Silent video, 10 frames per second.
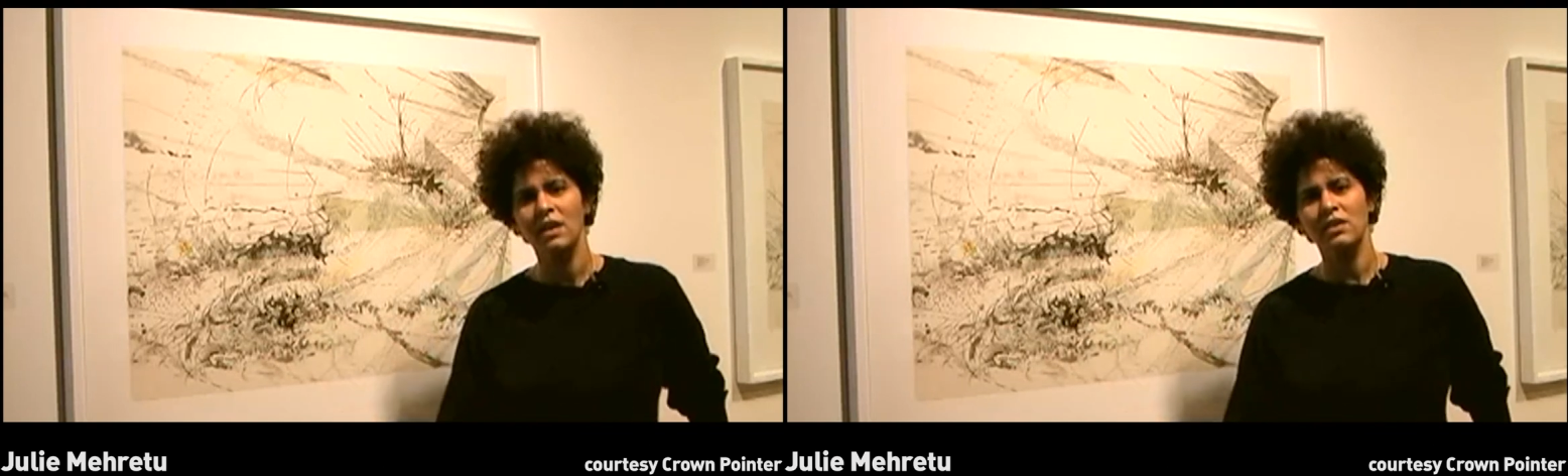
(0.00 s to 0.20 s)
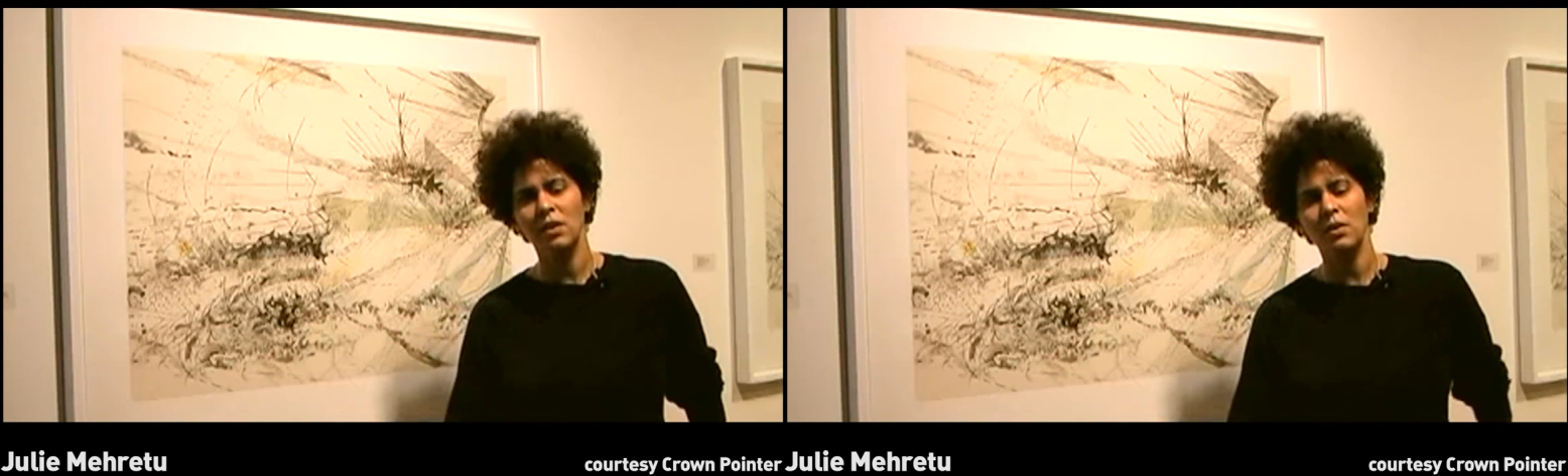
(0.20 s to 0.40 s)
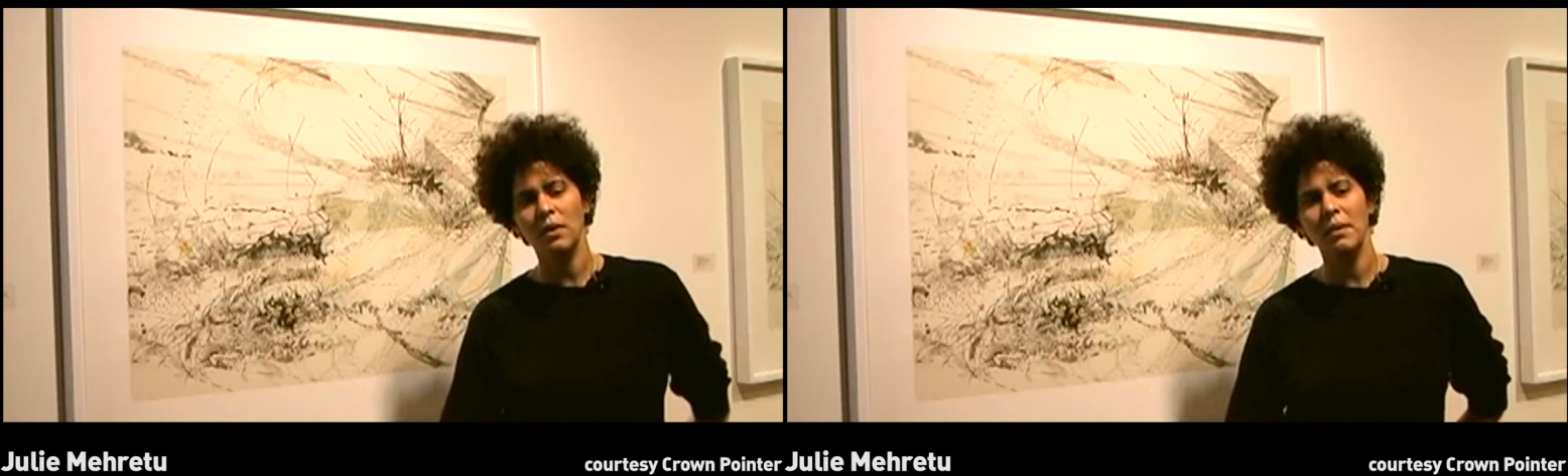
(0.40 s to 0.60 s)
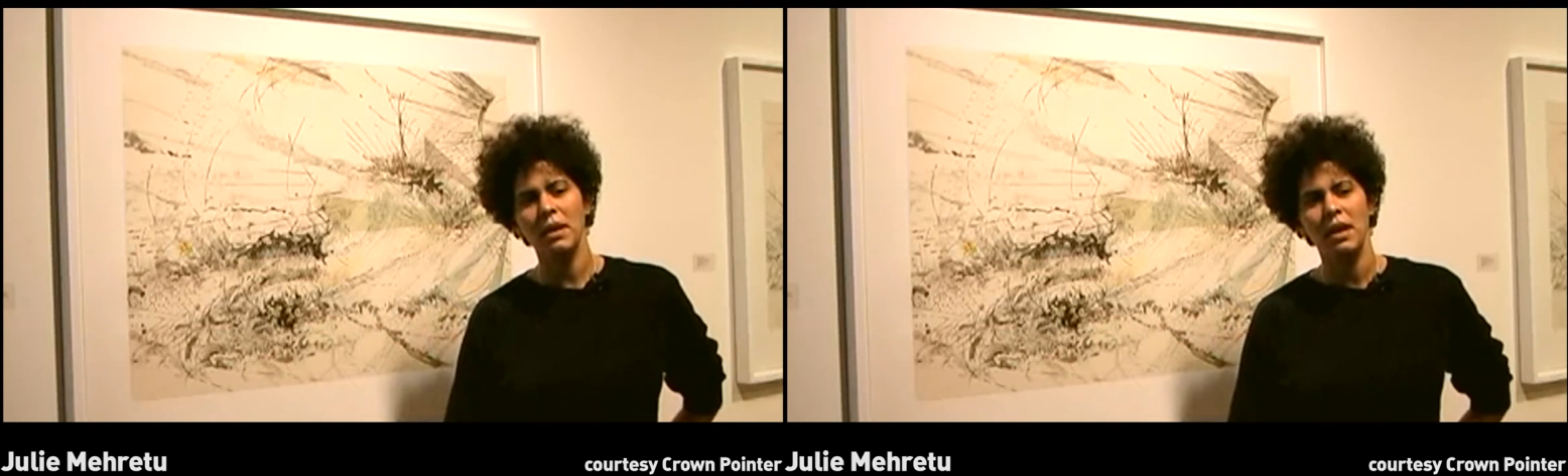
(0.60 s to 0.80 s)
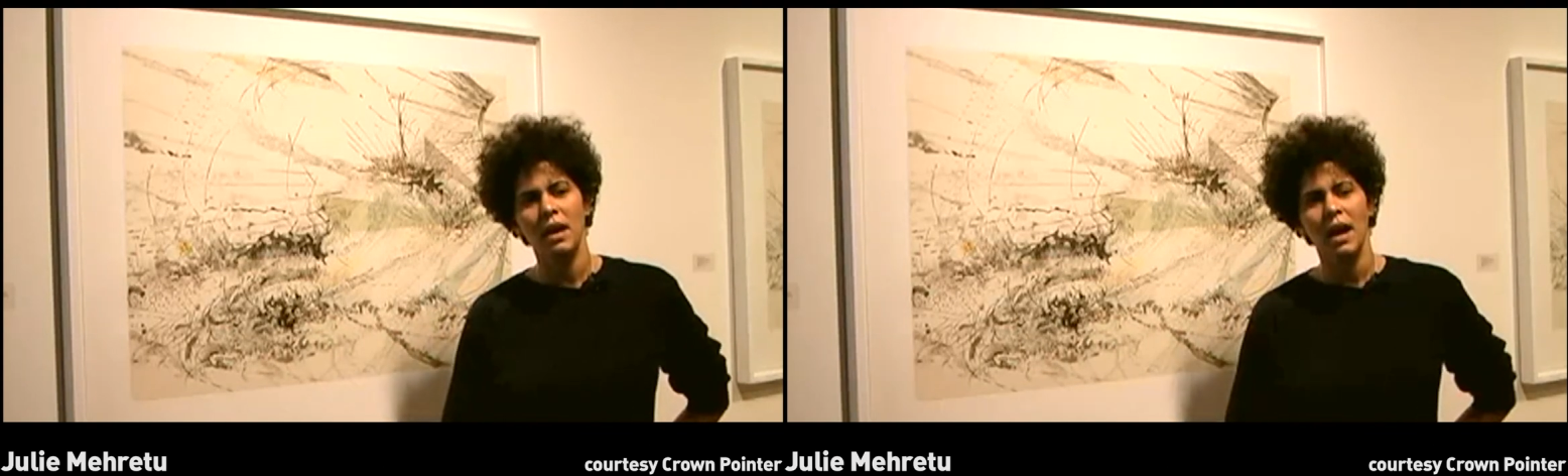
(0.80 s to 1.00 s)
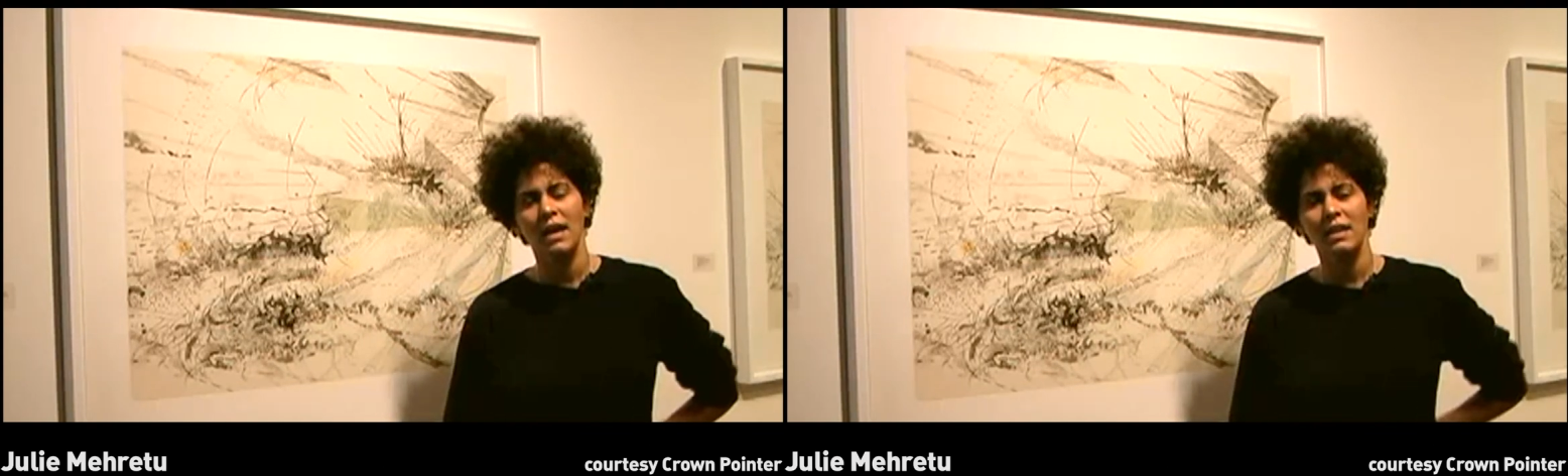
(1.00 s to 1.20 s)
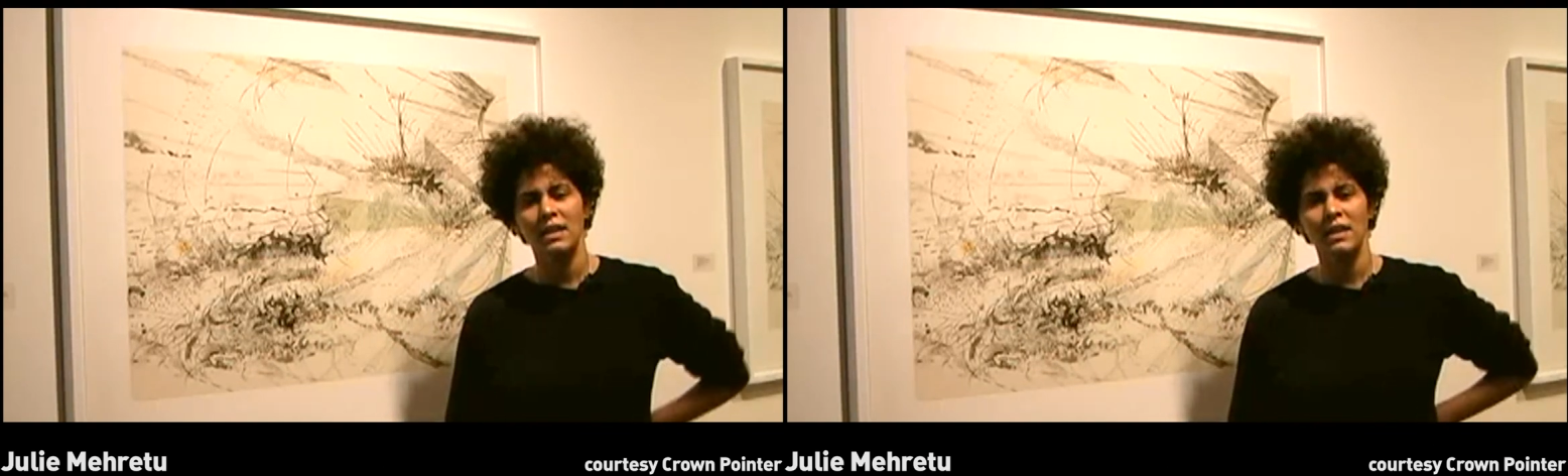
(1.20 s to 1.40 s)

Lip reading: So, I mean, I think